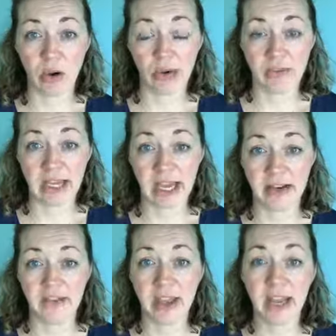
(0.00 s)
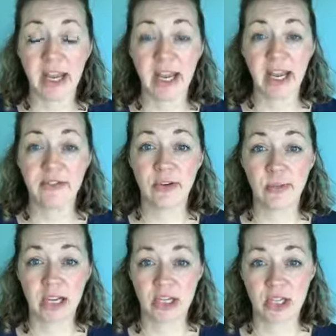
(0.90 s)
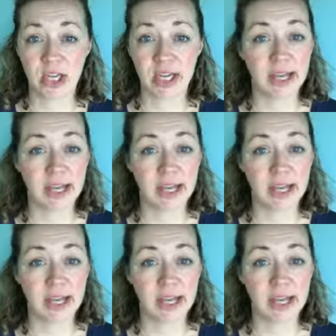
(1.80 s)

all of the kind of information